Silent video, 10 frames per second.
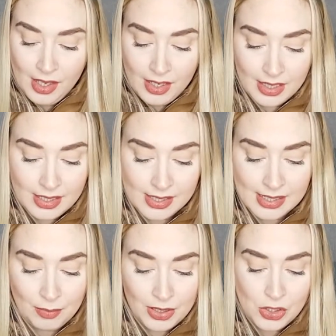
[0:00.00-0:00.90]
and you just
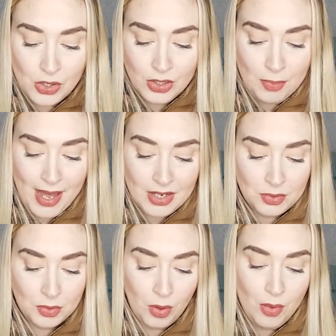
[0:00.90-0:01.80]
simply soak the pad
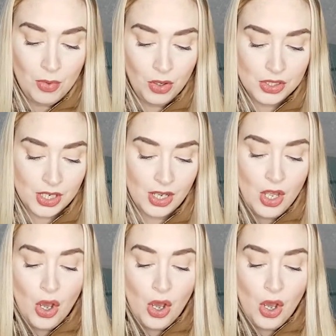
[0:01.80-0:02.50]
with warm water